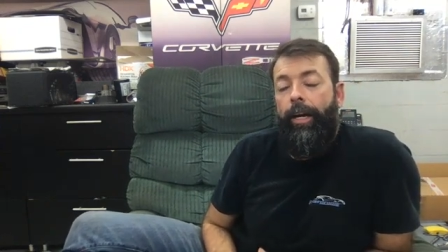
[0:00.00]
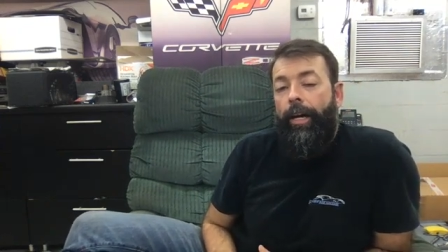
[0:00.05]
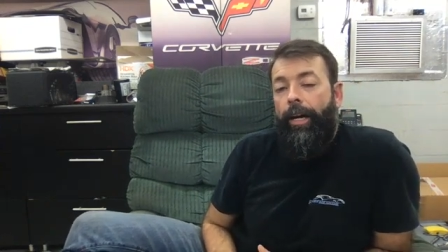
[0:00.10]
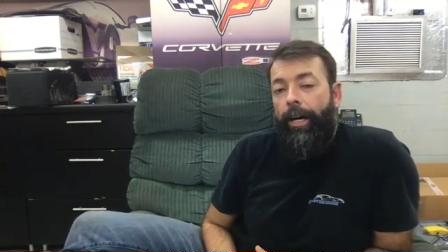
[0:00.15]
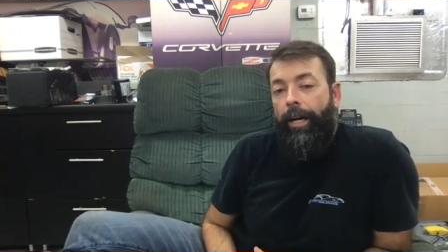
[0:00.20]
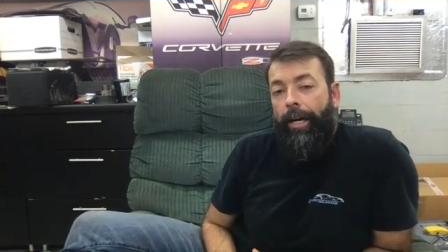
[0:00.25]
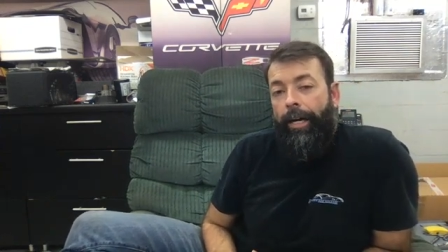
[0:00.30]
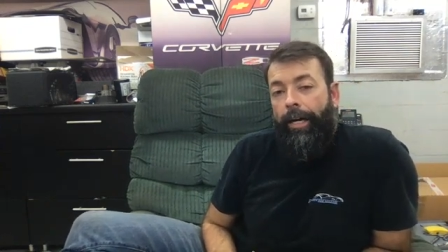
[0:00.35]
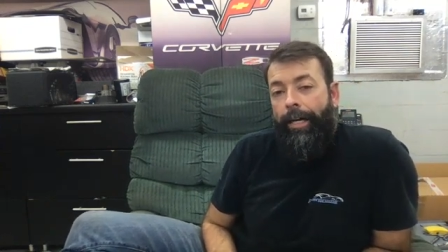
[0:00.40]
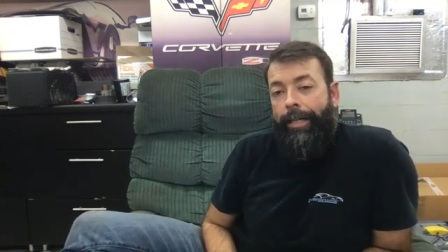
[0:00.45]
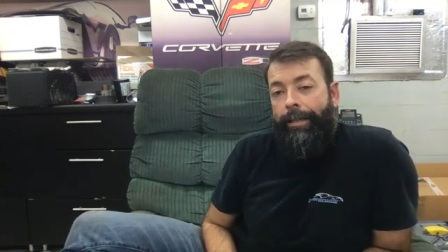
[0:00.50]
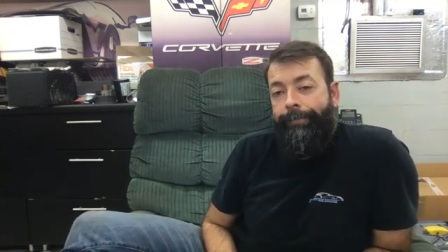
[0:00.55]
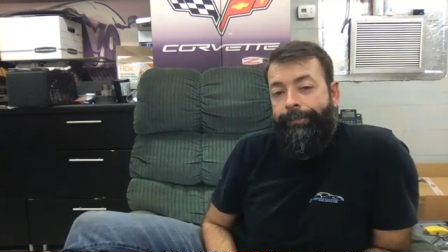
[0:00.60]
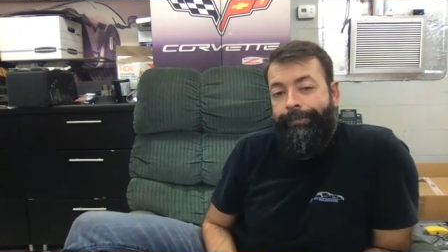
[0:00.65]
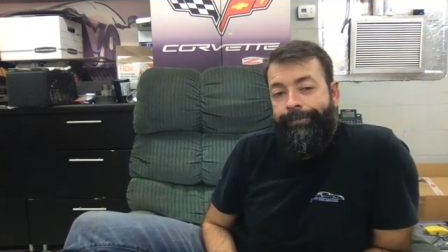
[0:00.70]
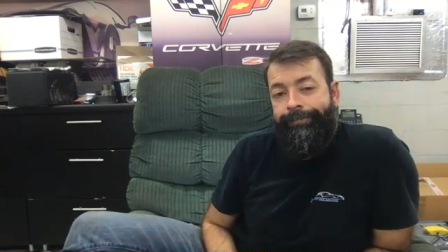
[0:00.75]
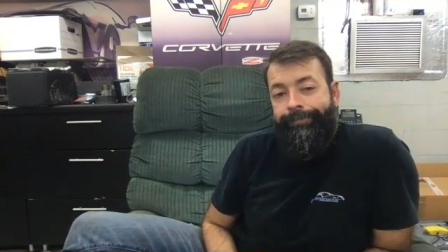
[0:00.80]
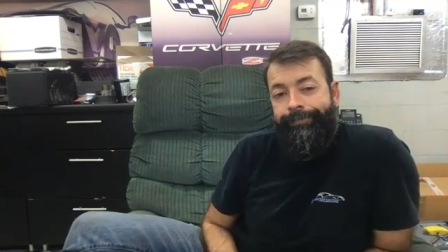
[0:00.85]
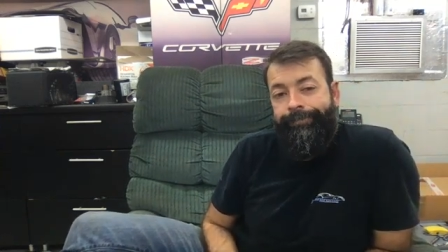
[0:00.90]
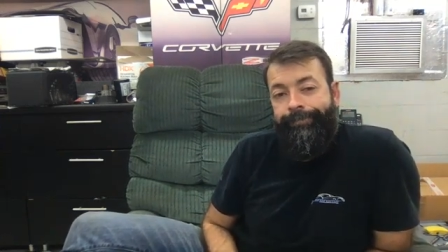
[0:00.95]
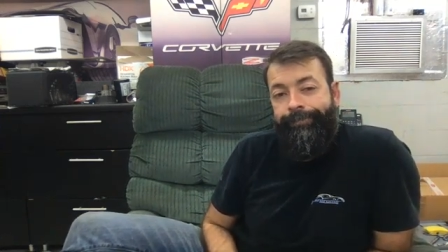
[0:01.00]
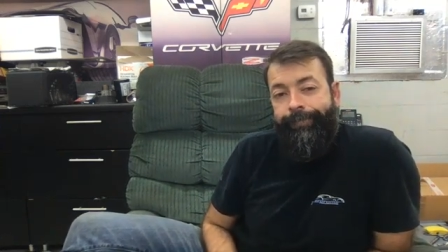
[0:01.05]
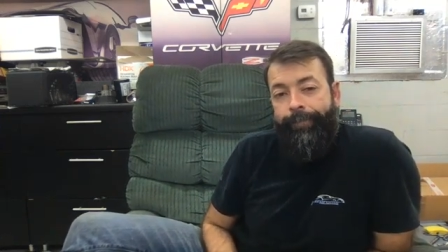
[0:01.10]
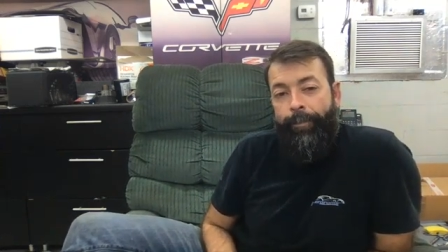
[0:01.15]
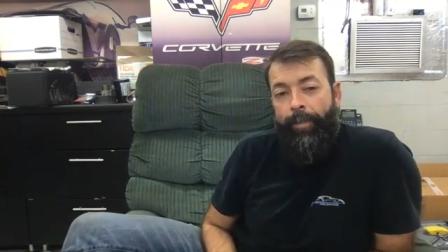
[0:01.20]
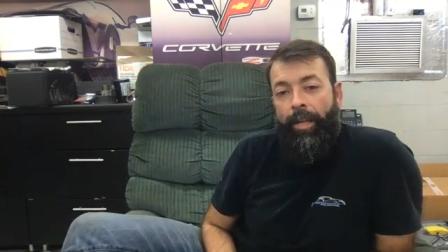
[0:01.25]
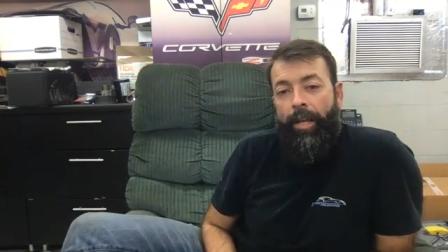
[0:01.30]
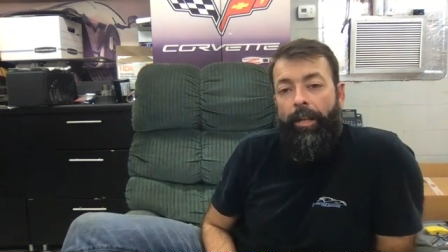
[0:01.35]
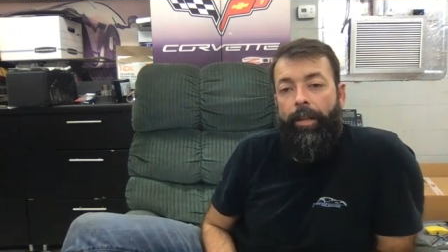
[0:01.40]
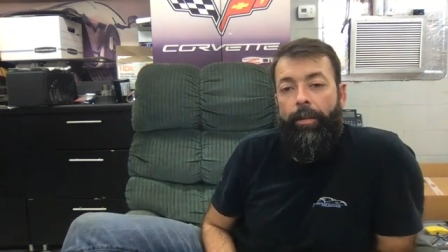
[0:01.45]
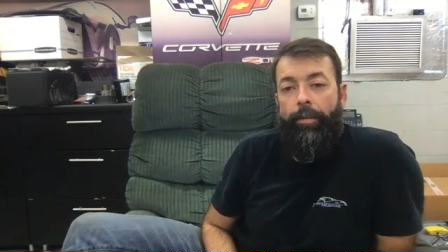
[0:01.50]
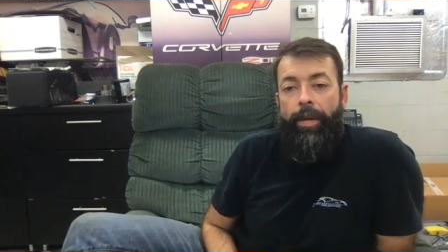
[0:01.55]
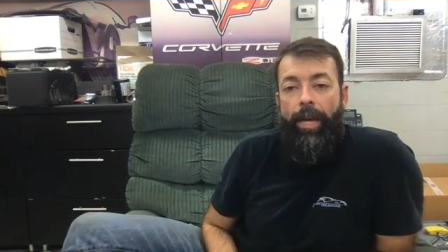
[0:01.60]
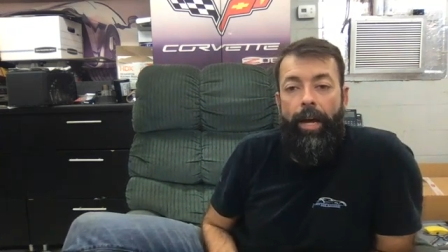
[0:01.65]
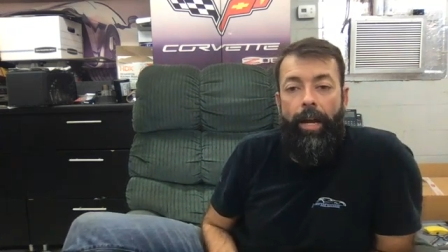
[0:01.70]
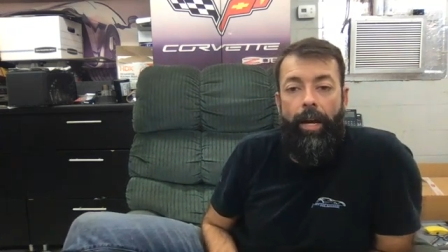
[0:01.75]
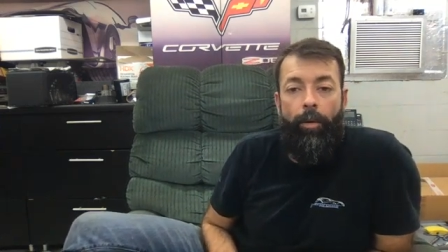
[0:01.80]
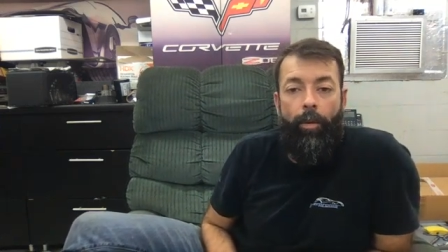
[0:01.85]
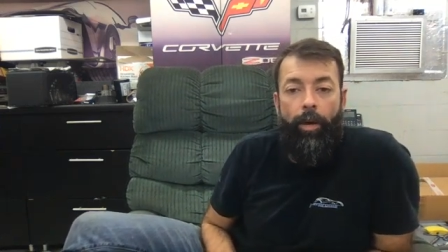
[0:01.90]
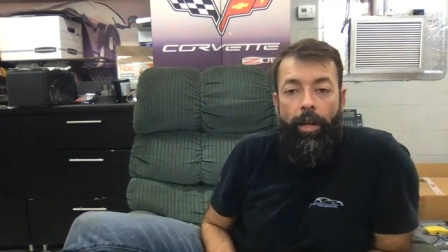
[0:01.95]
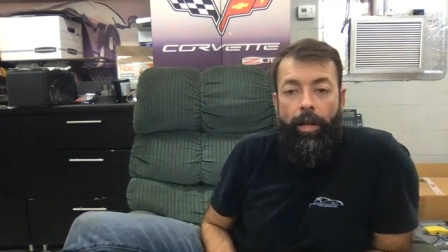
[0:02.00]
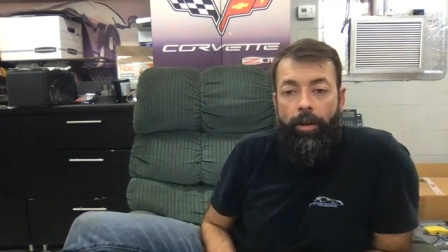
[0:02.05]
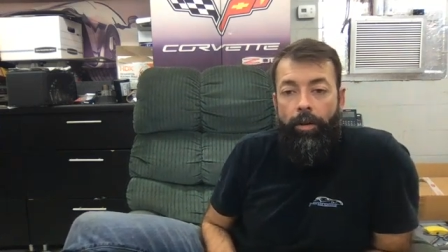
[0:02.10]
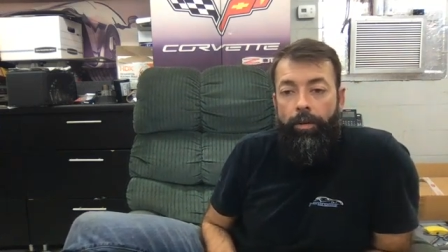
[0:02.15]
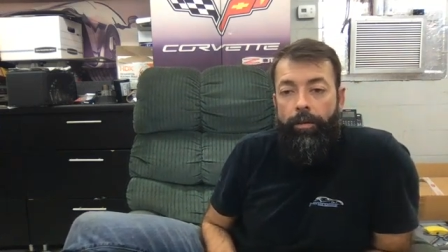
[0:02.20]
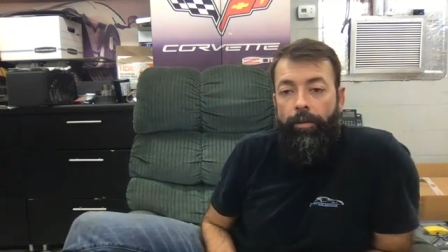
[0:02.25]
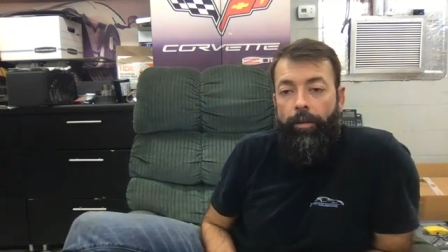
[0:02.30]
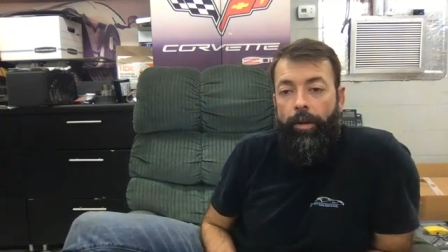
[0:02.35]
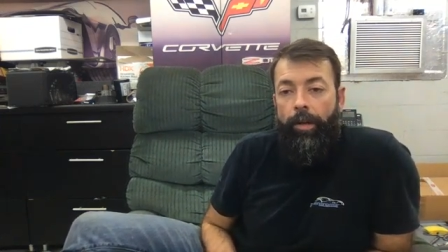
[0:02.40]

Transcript: The Miata I want to use for a